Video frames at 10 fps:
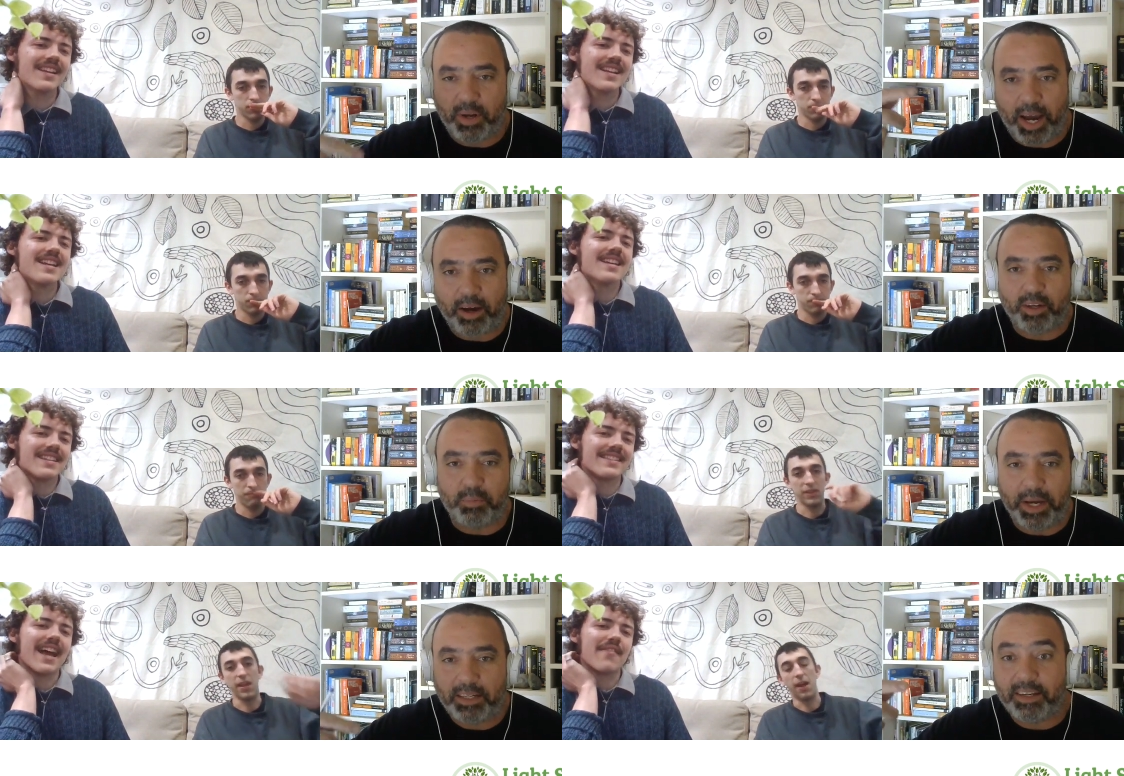Speaker 1: So how
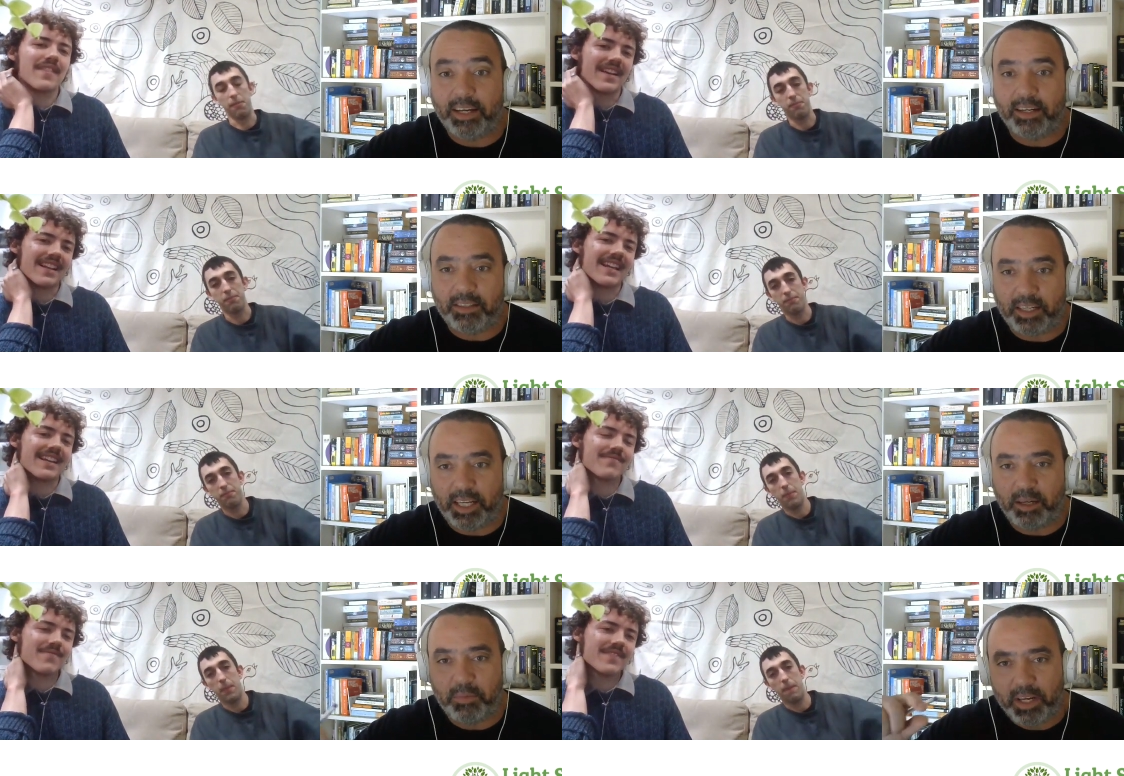do you maintain a
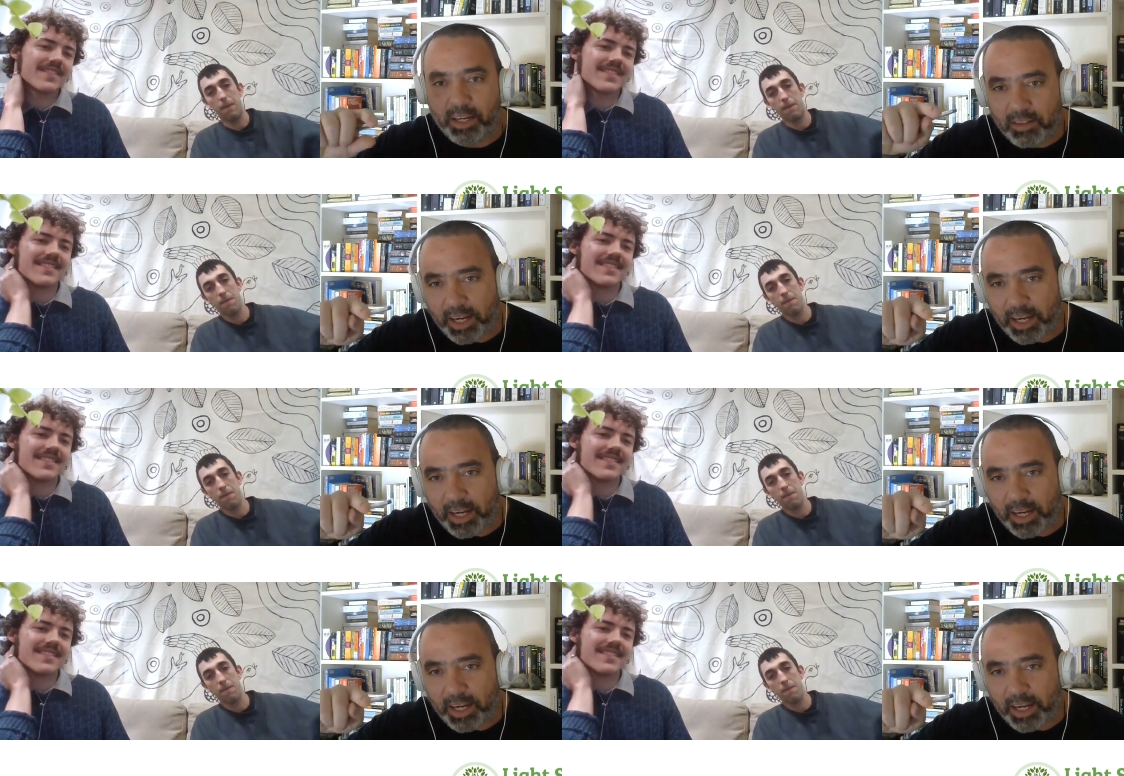team?